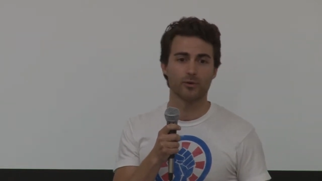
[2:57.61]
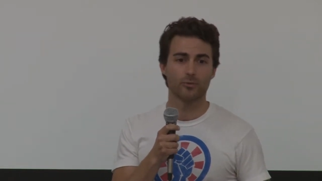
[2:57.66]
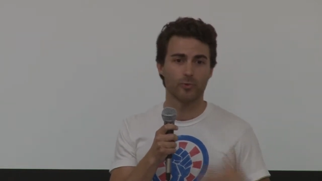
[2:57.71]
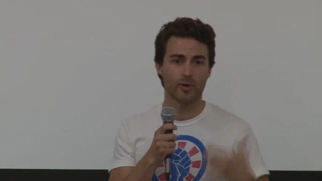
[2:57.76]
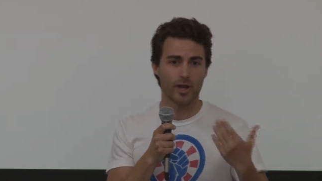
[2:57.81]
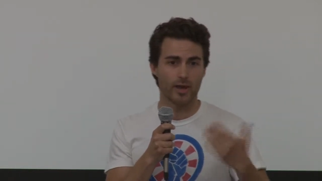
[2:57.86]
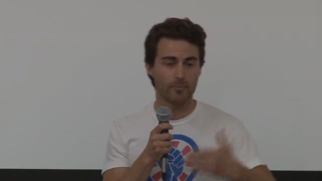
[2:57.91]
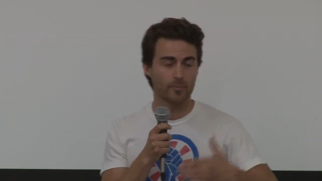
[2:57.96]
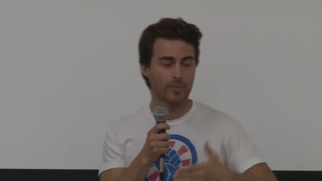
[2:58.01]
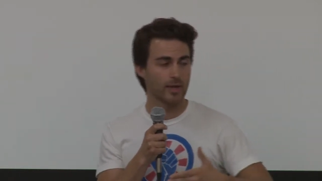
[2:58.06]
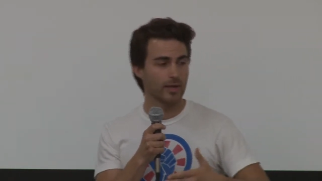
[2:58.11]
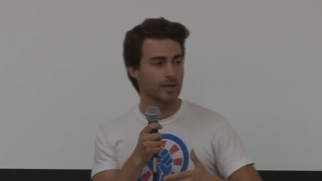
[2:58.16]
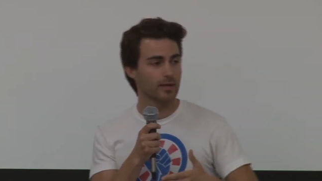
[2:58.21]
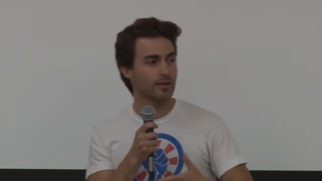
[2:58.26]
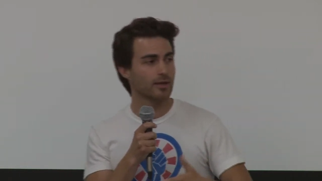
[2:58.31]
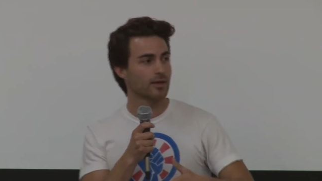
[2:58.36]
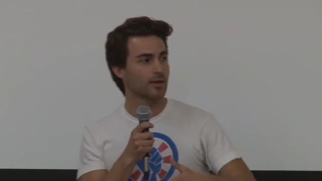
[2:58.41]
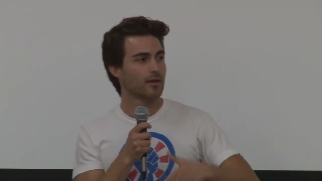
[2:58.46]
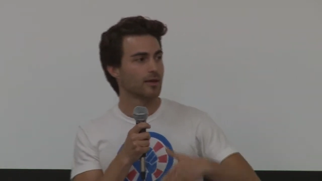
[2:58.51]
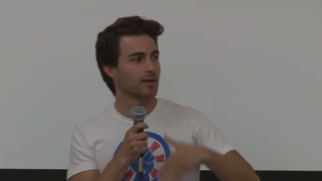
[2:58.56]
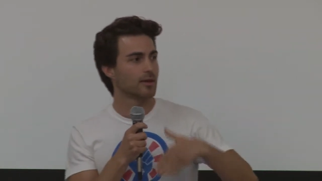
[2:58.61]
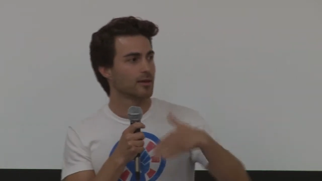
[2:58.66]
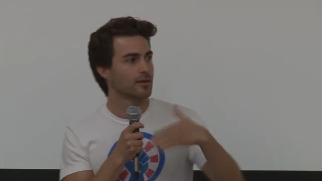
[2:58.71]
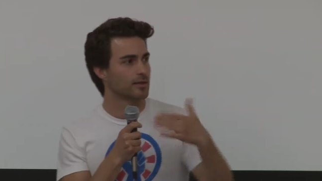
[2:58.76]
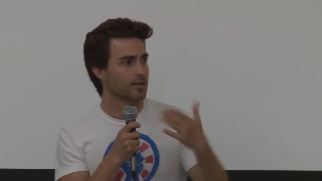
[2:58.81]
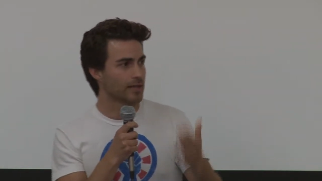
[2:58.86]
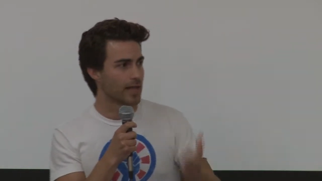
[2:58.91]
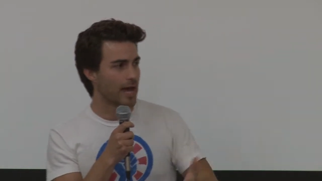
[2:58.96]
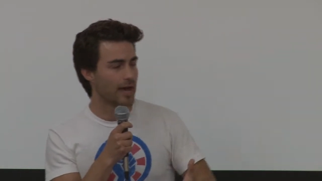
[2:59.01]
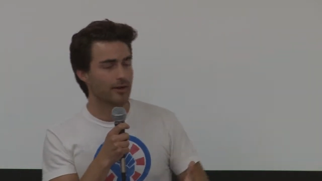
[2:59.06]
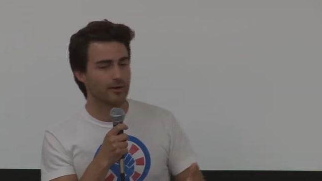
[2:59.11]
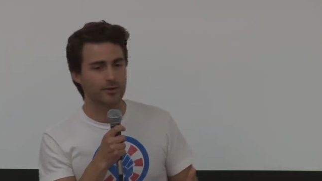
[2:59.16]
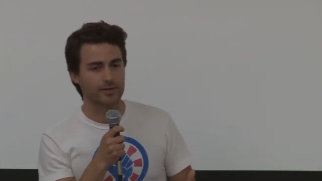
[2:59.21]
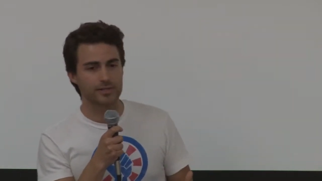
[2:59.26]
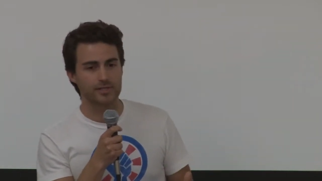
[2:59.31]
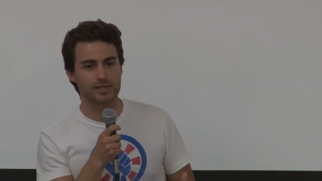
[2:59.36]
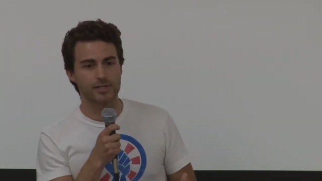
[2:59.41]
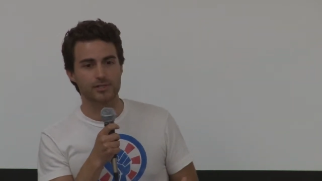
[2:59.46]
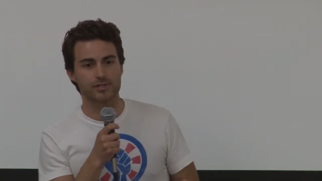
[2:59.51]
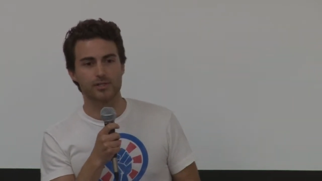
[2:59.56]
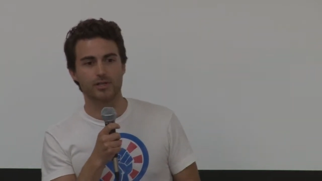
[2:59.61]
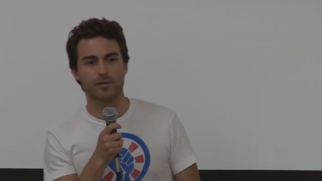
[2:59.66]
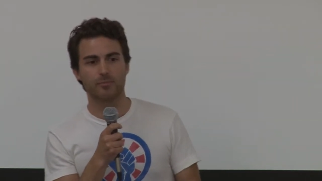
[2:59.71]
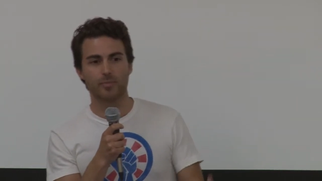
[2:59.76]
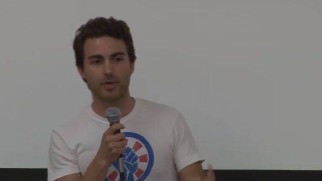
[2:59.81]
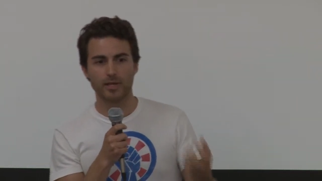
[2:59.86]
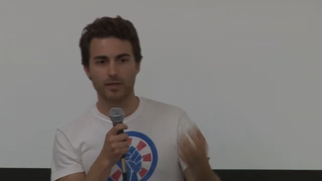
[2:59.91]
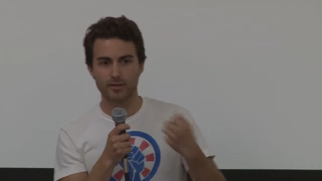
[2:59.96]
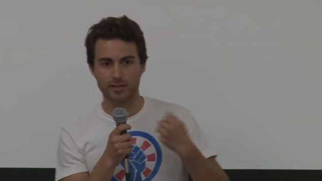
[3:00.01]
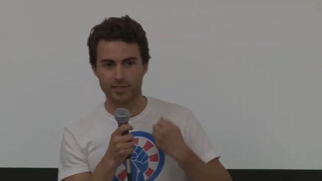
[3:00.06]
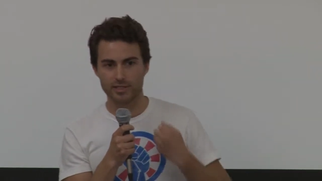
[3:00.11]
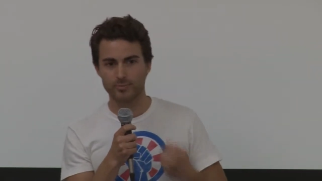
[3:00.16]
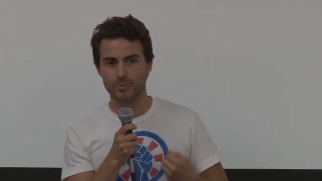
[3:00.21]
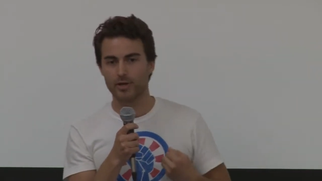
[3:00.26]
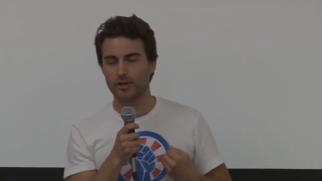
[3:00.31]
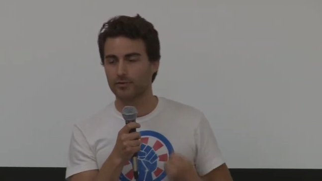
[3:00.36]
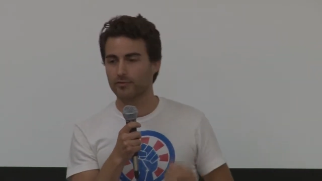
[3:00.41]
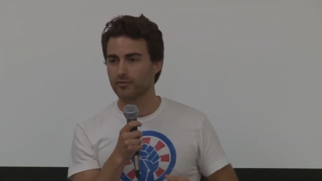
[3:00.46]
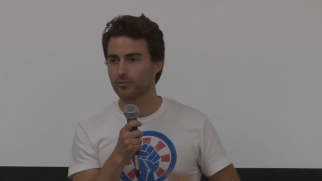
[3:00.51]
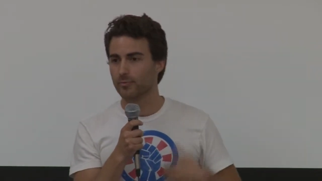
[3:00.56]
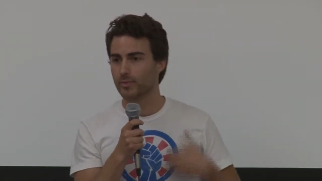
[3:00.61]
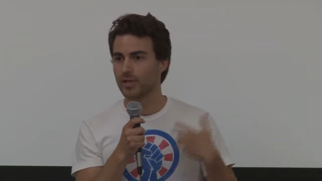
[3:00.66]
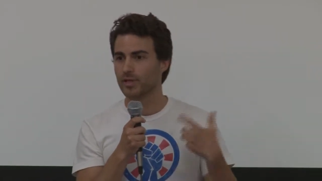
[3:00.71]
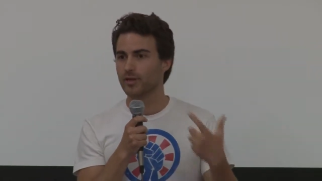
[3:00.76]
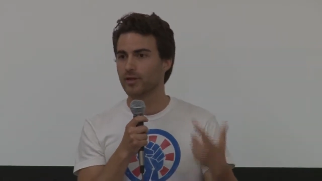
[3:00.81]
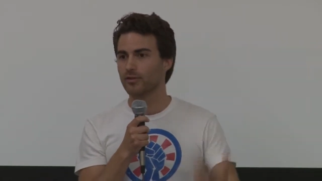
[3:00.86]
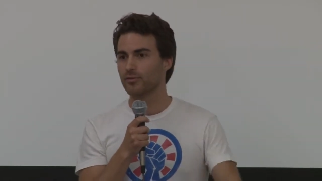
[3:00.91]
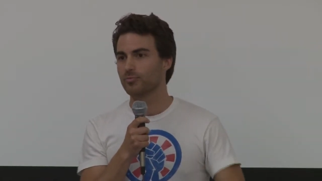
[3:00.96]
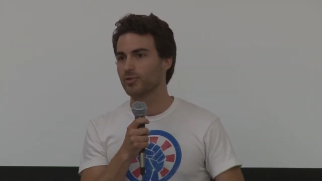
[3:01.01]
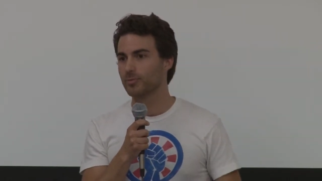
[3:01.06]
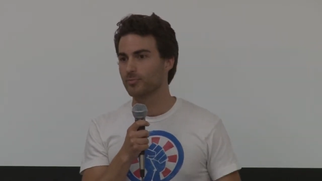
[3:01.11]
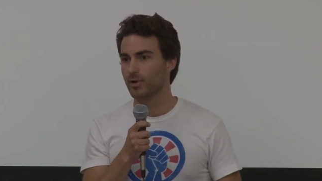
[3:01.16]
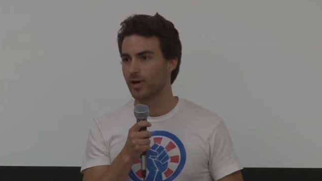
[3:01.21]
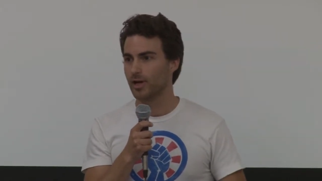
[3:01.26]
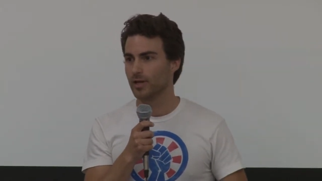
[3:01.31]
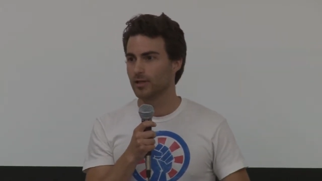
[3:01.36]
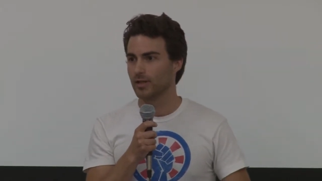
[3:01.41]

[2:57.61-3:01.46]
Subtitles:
And when I made the latter decision, it made things better for me and other people I